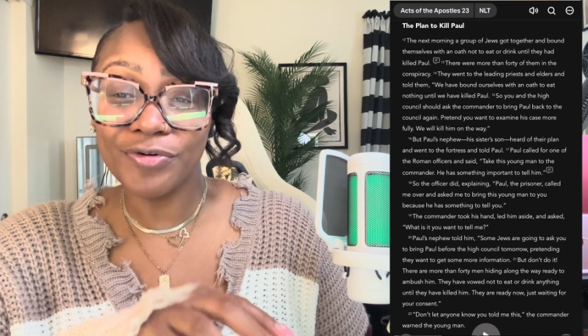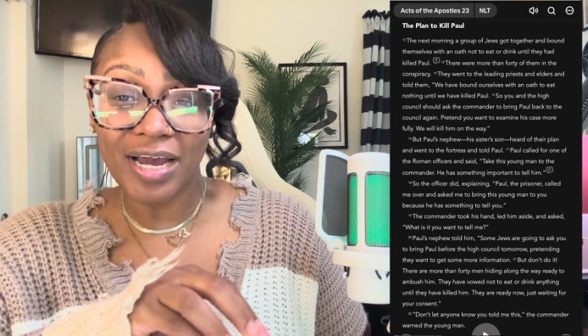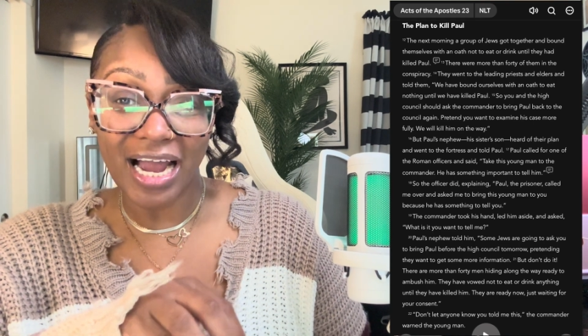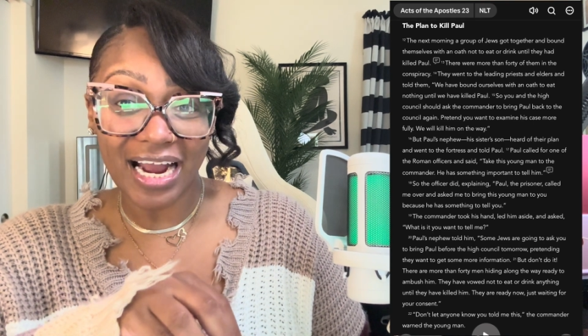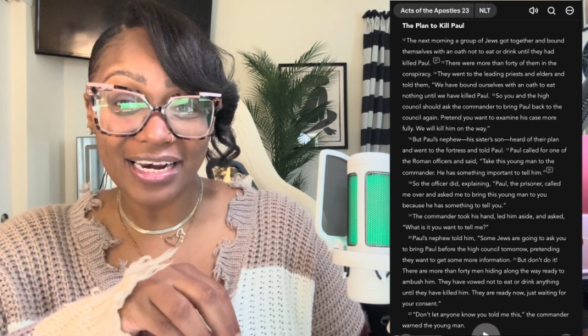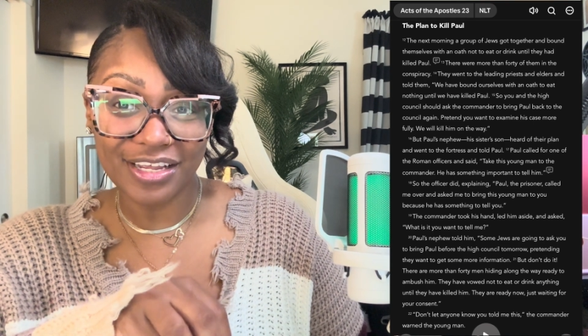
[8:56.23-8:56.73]

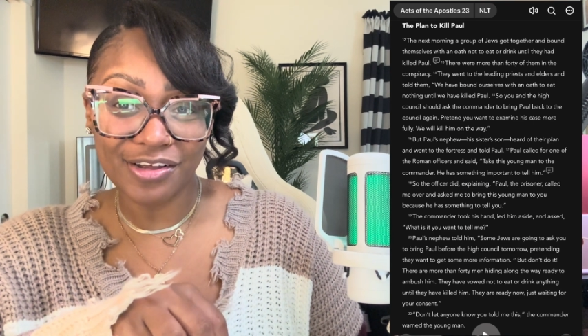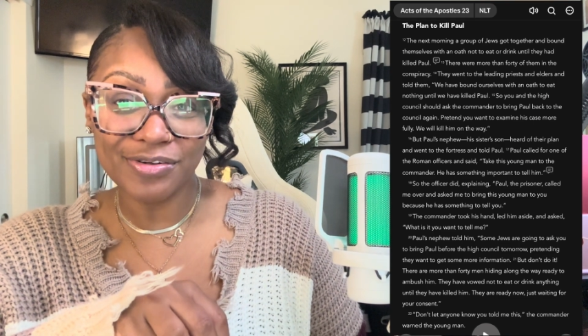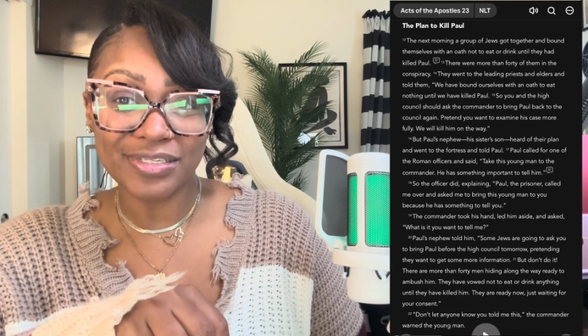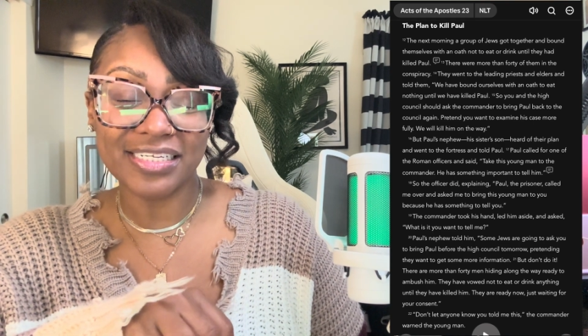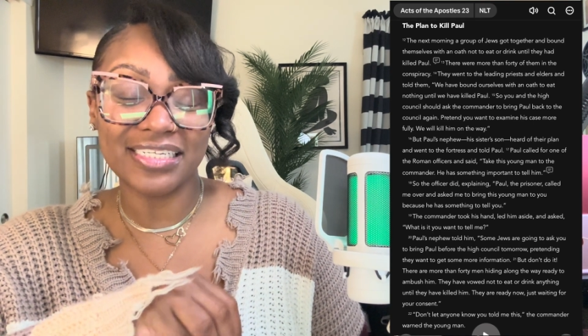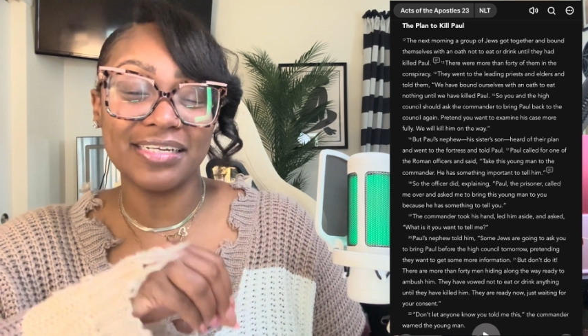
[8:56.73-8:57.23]
God
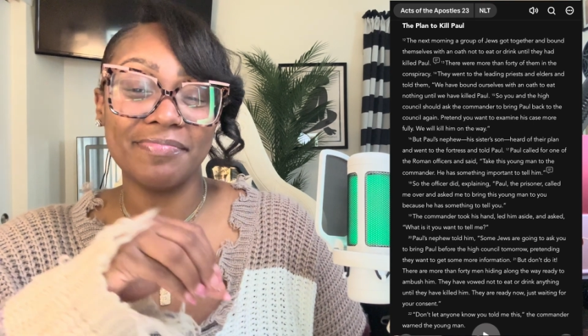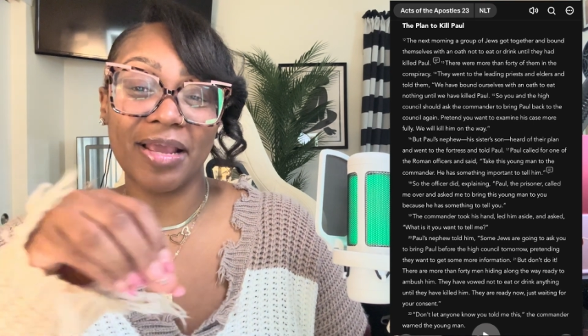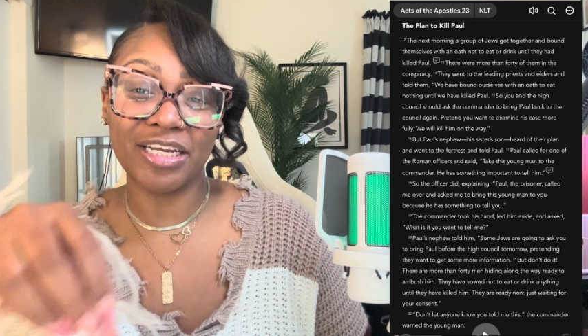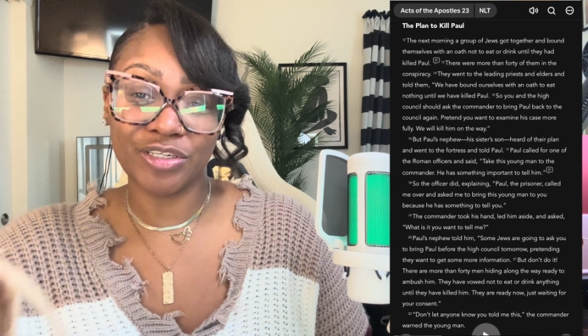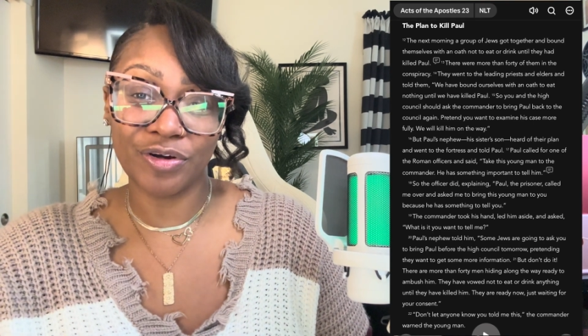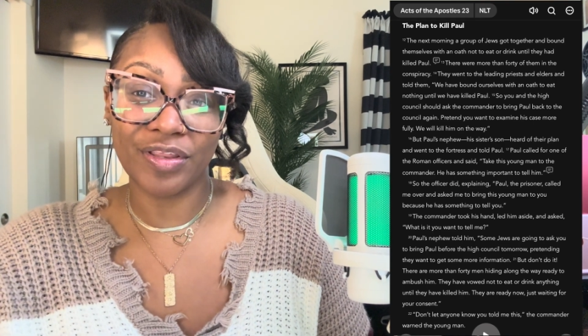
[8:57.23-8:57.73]
uses to
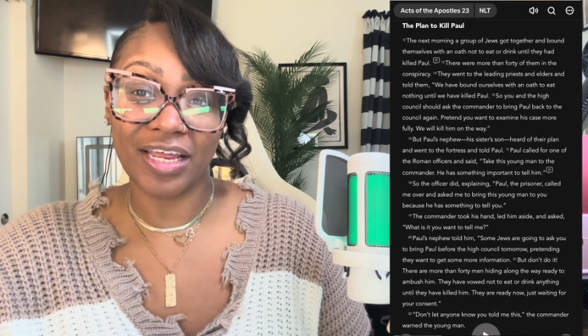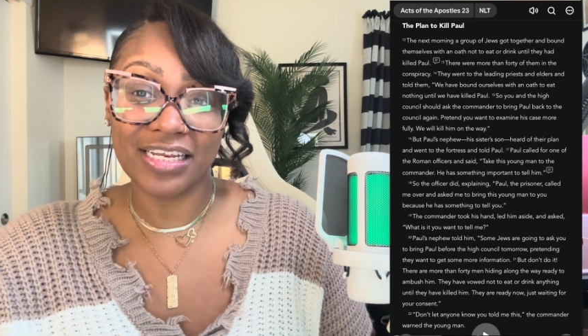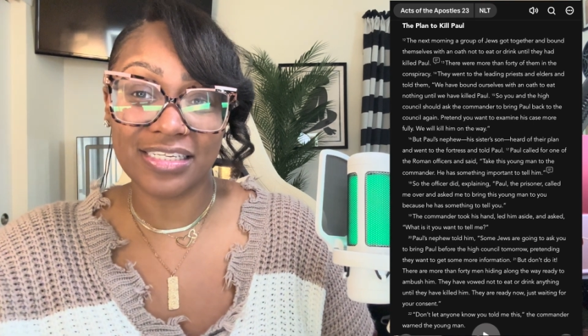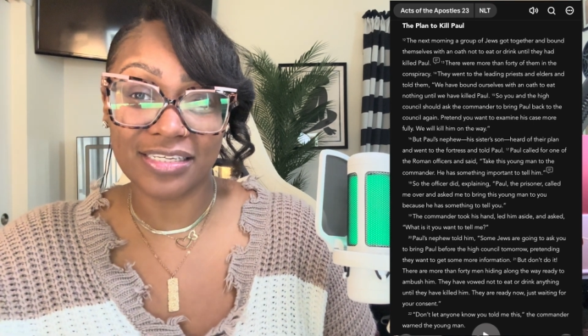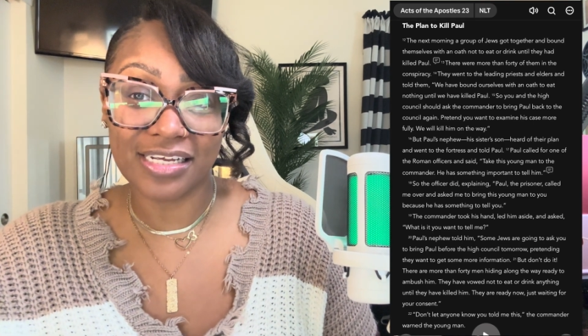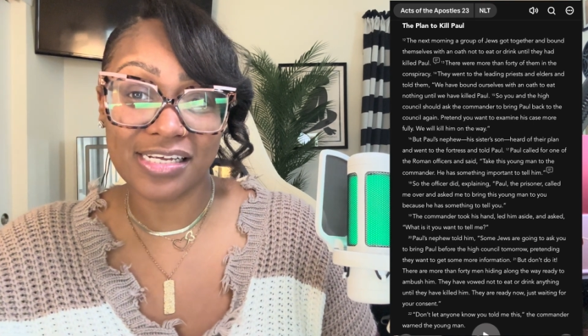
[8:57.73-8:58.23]
make sure that
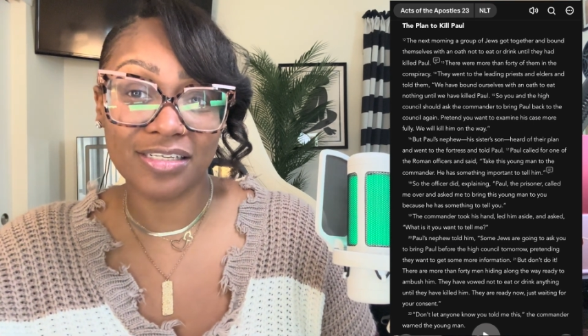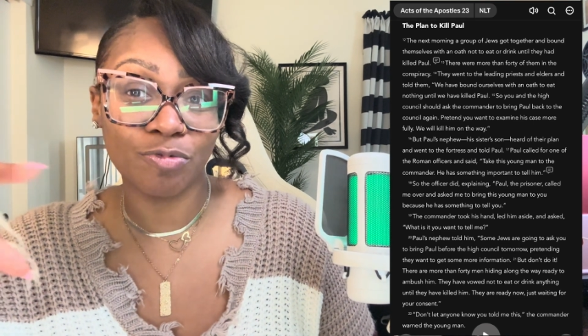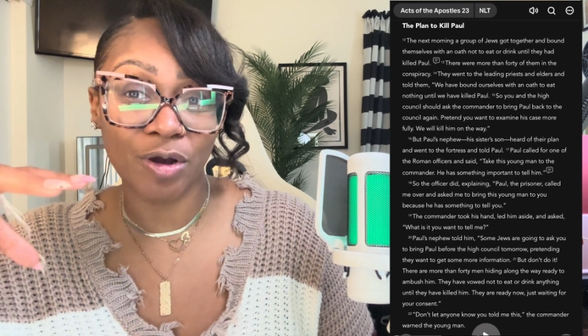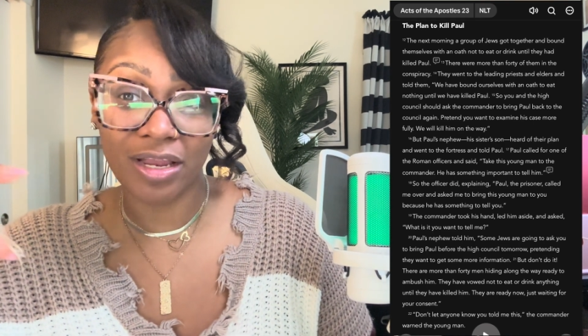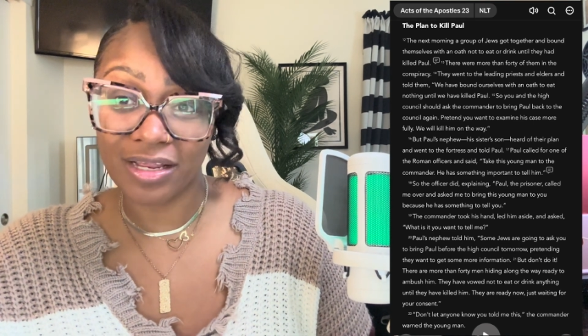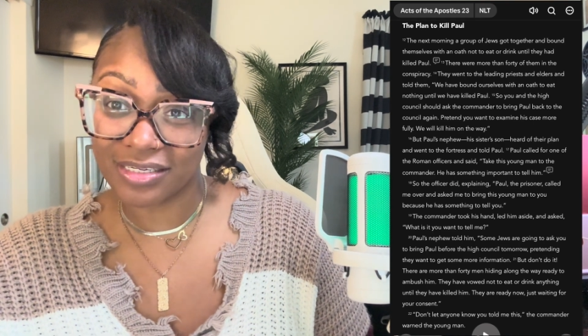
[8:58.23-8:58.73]
his
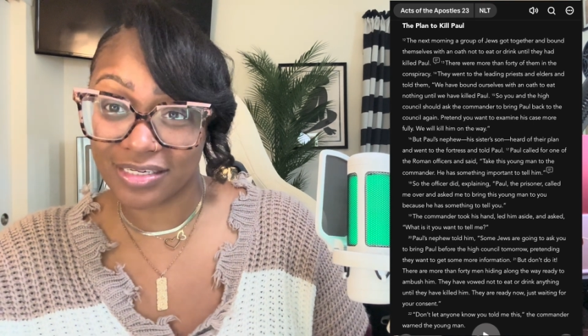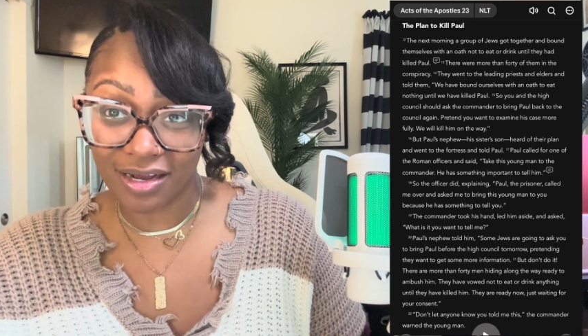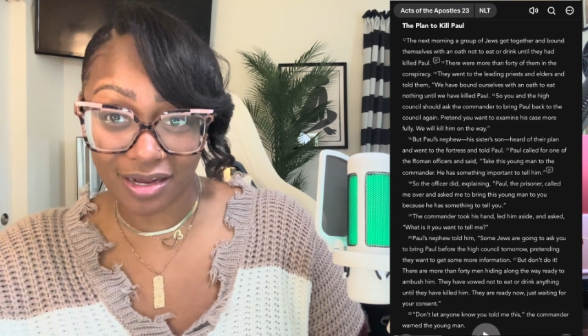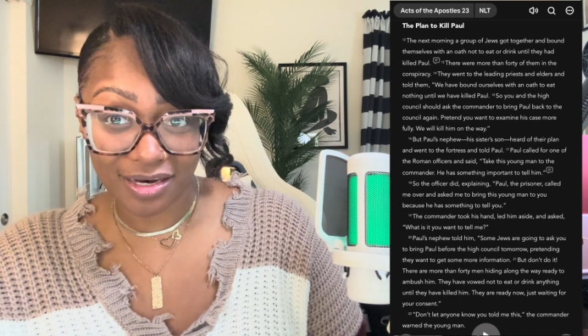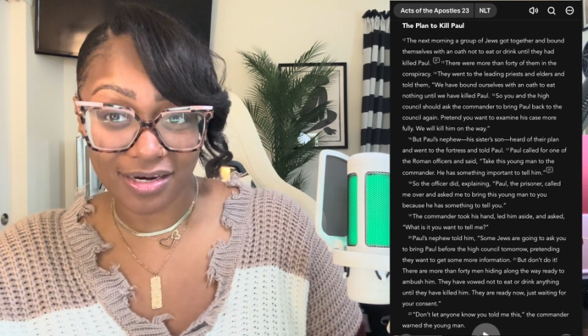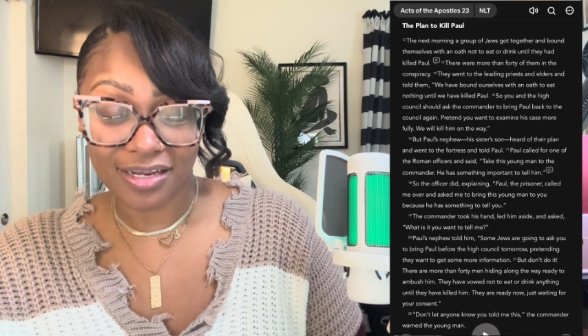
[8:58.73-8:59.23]
will is
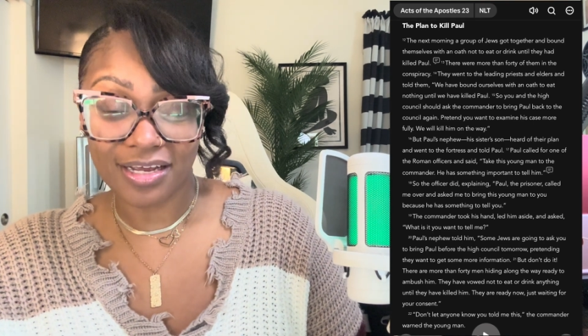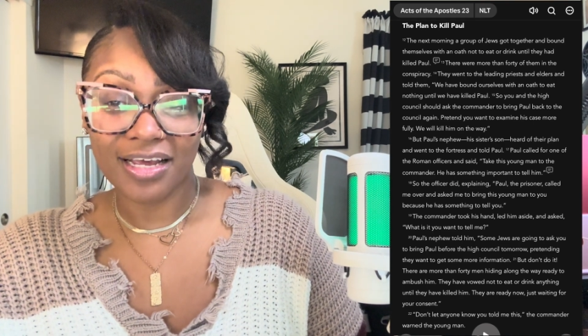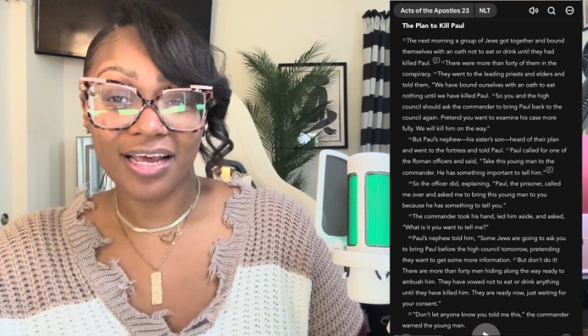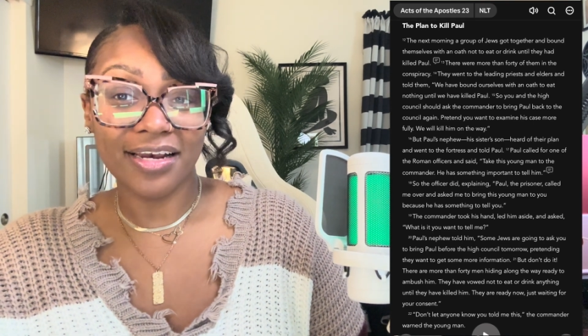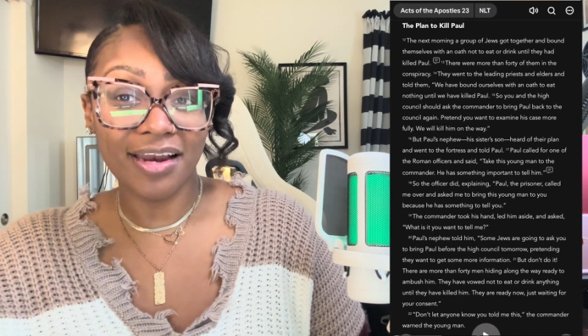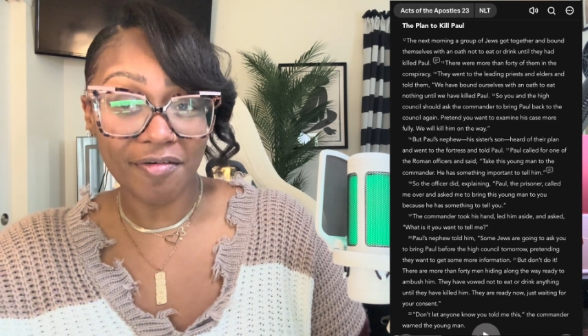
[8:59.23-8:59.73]
done.
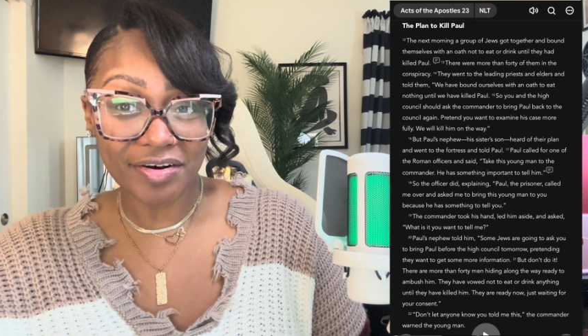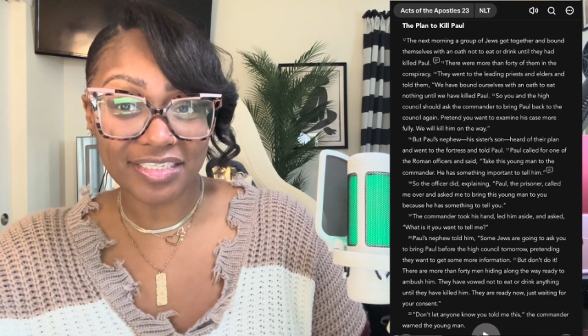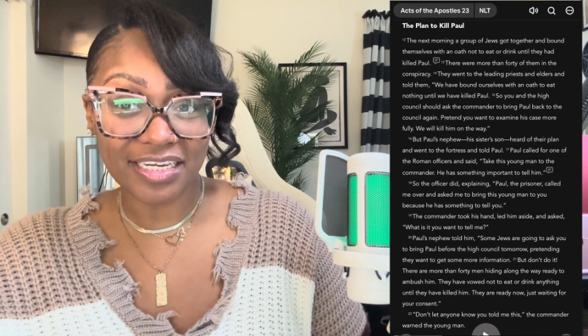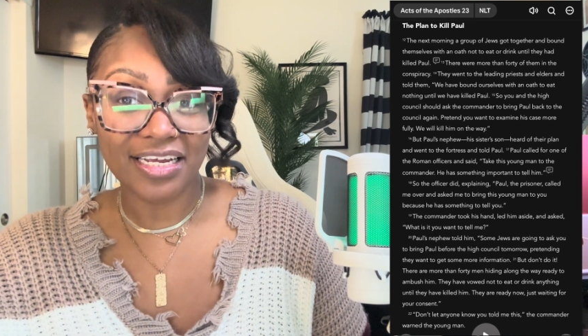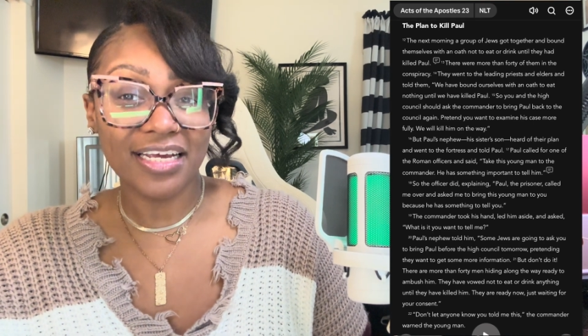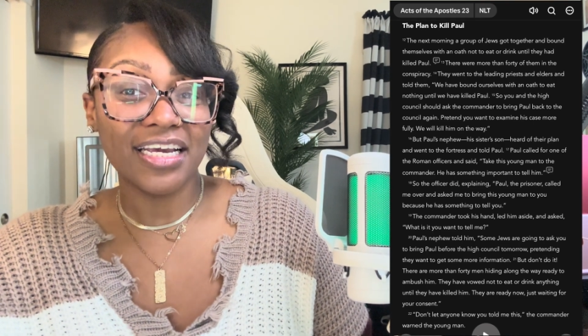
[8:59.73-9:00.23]
Notice
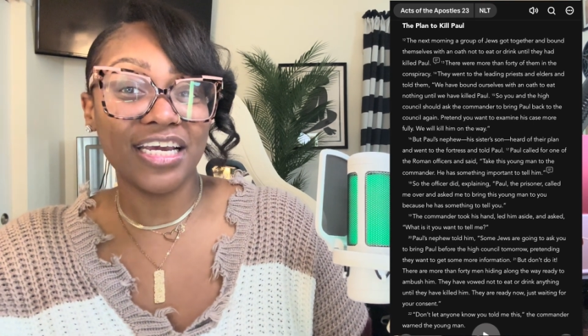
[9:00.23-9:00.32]
it.